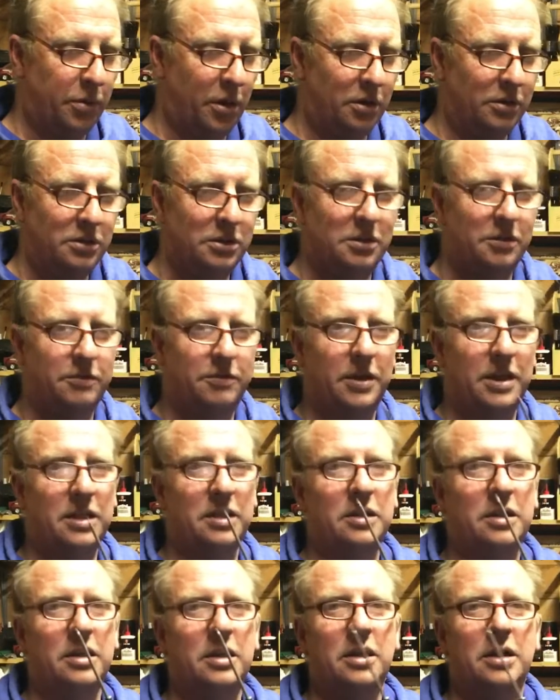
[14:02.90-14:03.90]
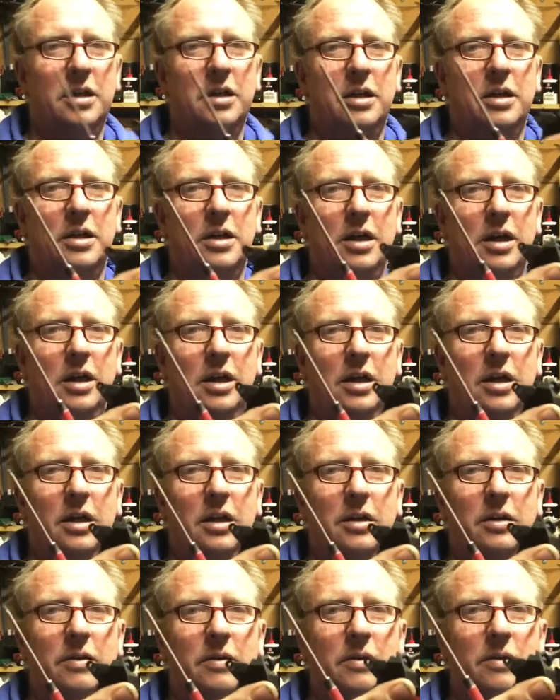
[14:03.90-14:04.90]
parts to fit it.
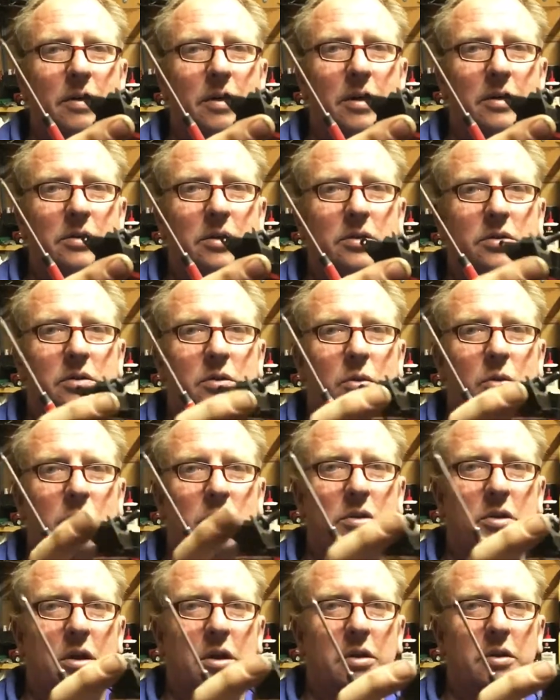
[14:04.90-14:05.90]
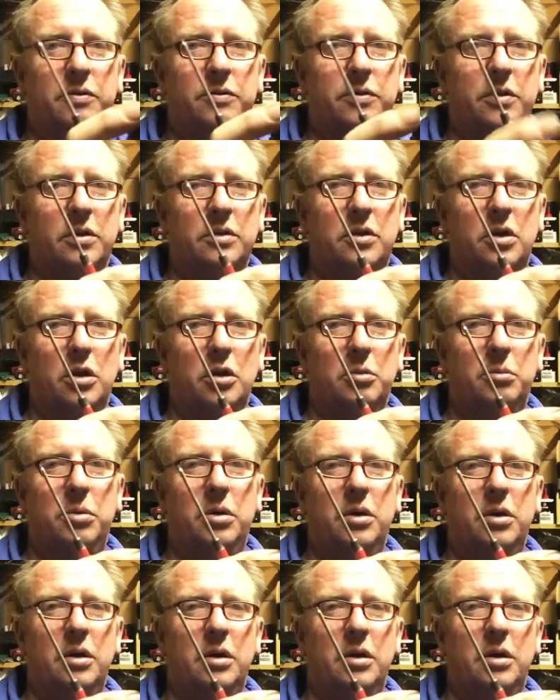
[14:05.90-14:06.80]
I just noticed there the front hub